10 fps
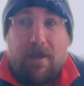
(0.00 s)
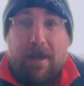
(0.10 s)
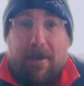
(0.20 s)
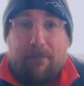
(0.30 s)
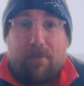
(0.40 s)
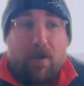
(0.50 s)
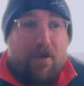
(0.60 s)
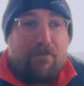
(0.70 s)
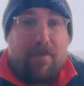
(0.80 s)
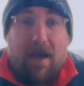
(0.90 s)
And
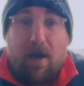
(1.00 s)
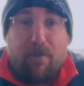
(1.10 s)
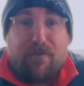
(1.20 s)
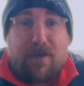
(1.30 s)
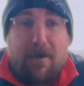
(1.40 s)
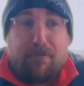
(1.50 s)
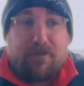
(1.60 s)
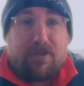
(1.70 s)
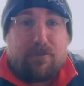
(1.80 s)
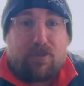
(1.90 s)
I've met up with a couple
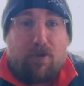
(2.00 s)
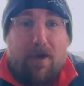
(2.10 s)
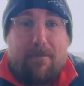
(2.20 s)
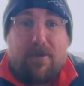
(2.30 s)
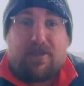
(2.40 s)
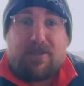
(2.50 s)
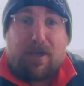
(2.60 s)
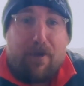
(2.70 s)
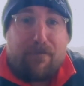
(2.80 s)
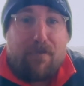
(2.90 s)
of subscribers to
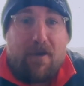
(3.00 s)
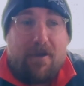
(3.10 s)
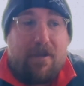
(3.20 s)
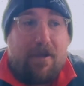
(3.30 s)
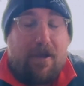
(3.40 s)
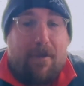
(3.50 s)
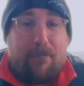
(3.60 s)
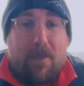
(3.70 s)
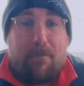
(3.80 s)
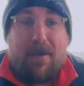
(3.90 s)
go for
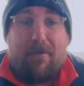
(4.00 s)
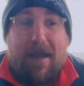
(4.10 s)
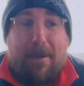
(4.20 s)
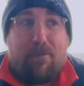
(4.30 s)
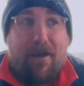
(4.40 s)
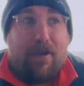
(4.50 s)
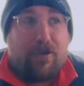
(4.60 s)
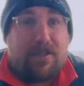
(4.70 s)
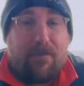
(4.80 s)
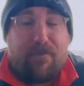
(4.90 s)
a beer at Après
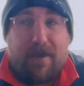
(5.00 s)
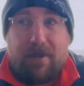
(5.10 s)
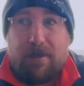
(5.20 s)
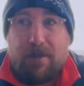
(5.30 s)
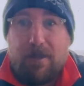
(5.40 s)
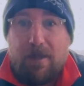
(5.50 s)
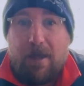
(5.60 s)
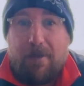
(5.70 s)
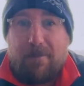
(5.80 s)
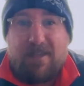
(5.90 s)
or something.
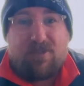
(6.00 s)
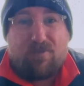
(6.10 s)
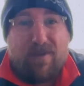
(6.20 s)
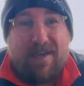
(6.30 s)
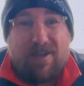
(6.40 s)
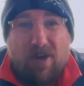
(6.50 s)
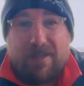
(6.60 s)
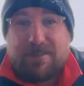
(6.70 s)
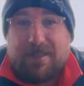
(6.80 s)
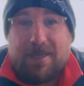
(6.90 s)
And it's really
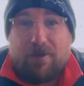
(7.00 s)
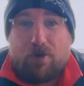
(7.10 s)
nice to hear your